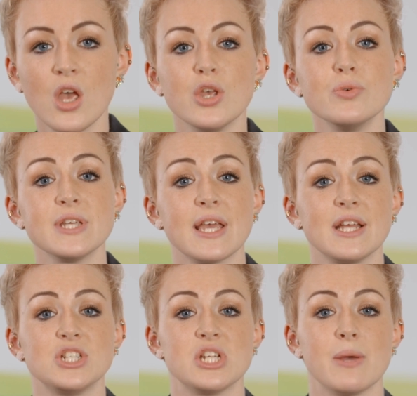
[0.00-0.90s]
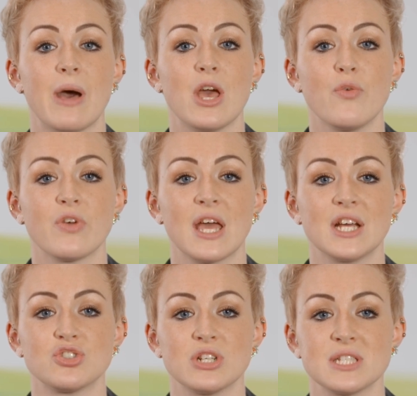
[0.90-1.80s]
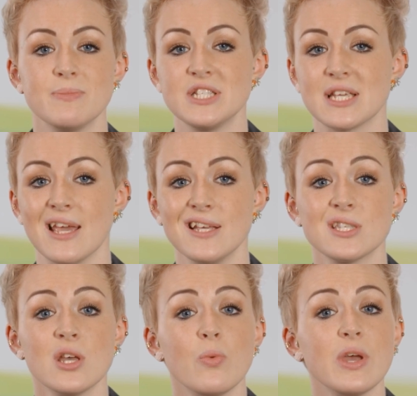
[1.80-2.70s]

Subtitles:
Using HDMI Over Cat transmitter kits,